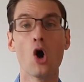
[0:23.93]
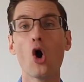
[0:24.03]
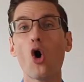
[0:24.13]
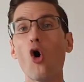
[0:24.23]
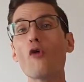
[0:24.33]

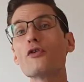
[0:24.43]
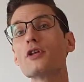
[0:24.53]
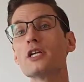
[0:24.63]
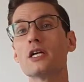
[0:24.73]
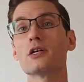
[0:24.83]
Over the
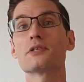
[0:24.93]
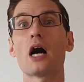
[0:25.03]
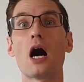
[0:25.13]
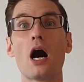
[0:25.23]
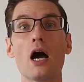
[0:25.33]
years,
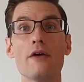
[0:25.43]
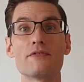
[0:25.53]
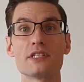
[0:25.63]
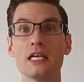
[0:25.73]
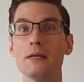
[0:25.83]
I've
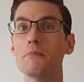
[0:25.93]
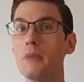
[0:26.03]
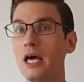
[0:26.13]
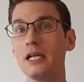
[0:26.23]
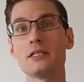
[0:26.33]
seen
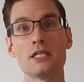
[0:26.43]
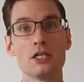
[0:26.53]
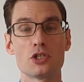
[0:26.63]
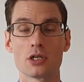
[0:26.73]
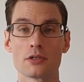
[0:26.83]
many
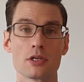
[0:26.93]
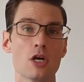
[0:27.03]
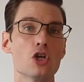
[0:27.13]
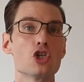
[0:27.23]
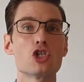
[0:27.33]
teachers
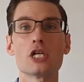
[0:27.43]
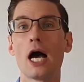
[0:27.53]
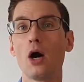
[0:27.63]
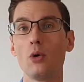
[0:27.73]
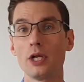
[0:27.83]

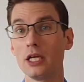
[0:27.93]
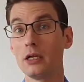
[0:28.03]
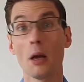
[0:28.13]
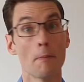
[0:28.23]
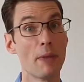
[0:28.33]
shouting,
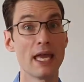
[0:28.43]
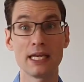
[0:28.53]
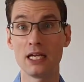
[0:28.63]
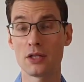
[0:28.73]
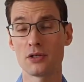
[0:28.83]
banging
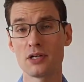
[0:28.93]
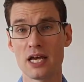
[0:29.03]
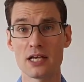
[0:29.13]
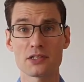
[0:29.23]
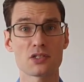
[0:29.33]
on their
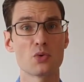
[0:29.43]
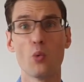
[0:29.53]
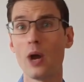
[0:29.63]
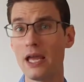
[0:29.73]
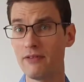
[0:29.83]
desks,
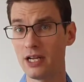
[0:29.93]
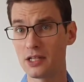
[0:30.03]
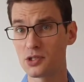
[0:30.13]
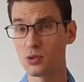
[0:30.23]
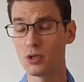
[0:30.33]
waving at
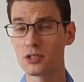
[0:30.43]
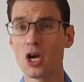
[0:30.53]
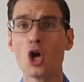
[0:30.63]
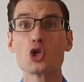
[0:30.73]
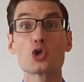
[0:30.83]
students,
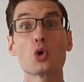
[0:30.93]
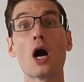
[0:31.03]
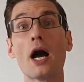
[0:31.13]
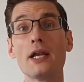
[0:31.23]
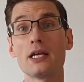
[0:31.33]

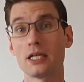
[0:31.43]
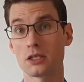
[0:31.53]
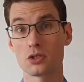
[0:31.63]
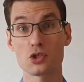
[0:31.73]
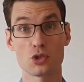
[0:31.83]
trying to get
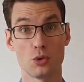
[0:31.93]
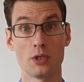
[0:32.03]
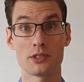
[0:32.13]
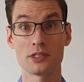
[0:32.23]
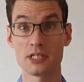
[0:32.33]
their
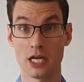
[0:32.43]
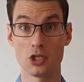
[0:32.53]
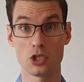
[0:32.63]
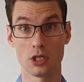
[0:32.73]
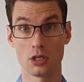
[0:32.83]
students'
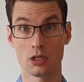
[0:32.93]
attention.